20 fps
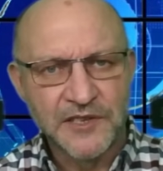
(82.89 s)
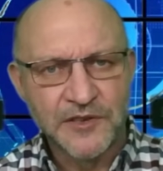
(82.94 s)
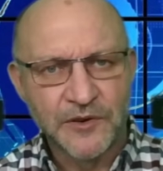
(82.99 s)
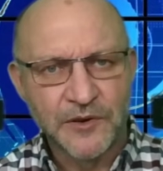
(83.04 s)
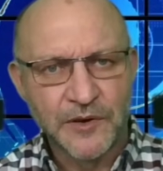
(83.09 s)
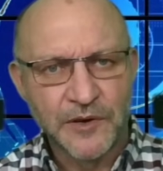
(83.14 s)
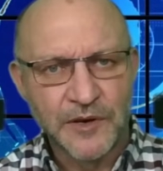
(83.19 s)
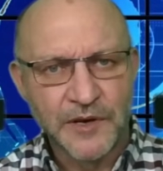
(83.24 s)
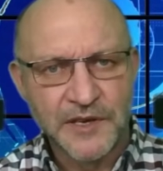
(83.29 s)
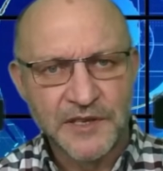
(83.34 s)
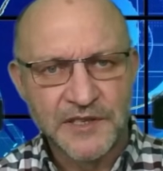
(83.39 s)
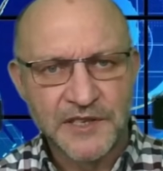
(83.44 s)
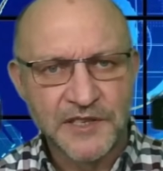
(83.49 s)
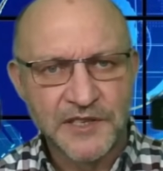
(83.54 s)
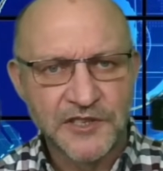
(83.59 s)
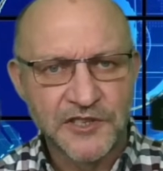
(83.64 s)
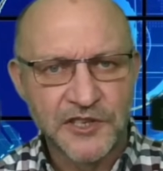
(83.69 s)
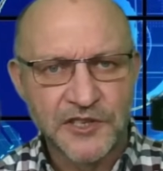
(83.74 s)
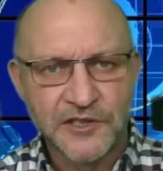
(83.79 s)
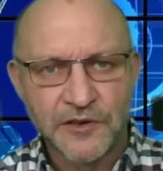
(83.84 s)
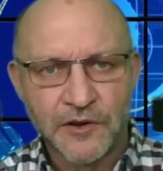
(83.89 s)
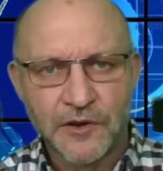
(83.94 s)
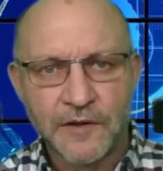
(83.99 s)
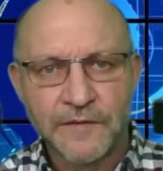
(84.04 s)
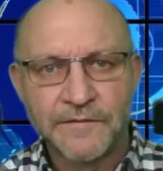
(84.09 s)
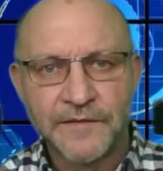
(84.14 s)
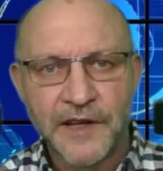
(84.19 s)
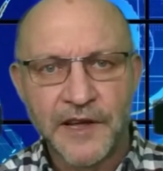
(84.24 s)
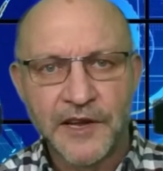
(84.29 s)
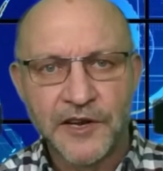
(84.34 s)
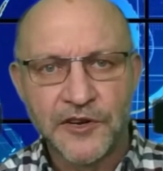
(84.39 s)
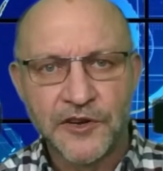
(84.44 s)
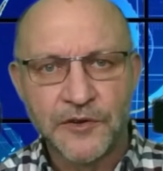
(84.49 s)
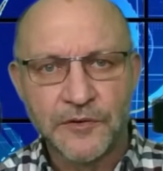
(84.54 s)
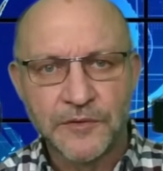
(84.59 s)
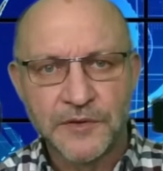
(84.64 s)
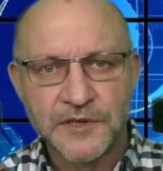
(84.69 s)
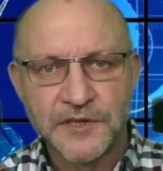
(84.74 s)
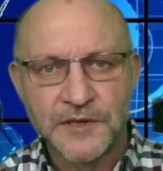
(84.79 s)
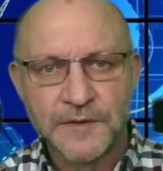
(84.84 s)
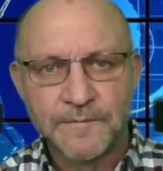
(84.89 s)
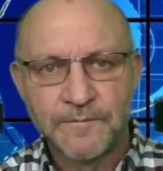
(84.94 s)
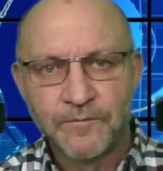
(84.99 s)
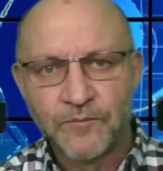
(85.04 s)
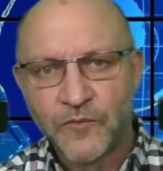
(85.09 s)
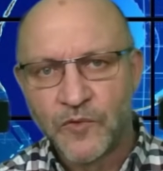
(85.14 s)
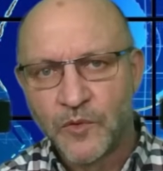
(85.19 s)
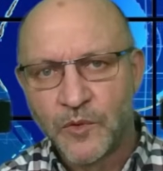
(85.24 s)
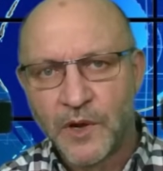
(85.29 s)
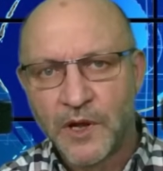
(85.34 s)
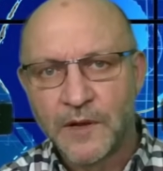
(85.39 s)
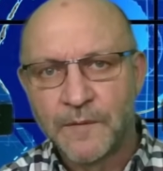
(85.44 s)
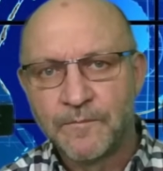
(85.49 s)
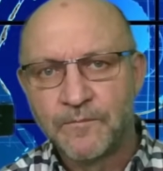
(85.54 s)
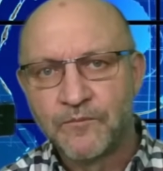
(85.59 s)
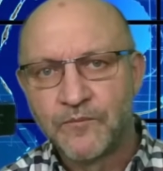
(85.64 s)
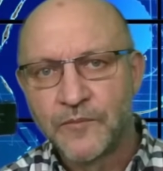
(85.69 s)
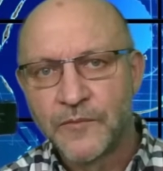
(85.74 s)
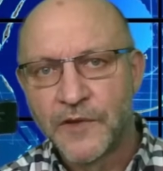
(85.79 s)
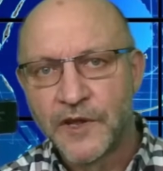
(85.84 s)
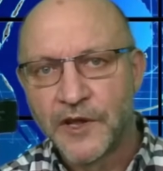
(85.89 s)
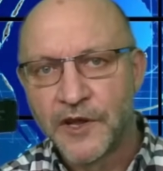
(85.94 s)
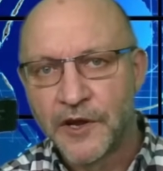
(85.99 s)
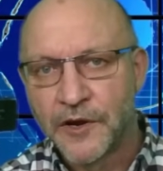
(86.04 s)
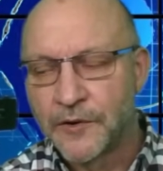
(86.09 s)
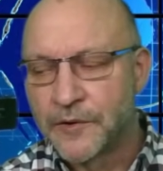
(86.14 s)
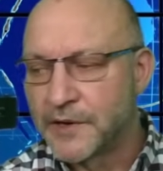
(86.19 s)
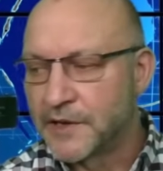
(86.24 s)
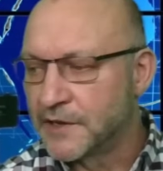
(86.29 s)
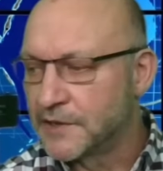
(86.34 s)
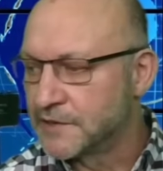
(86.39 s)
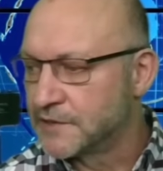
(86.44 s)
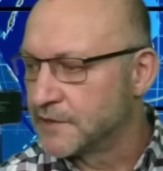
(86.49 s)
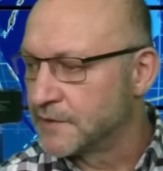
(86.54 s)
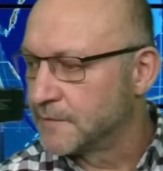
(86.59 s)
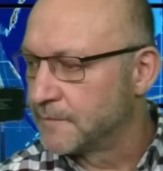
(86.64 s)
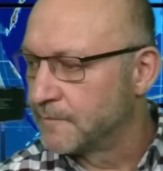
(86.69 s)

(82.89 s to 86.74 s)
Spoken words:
or is this just all fake news? Well, here it is.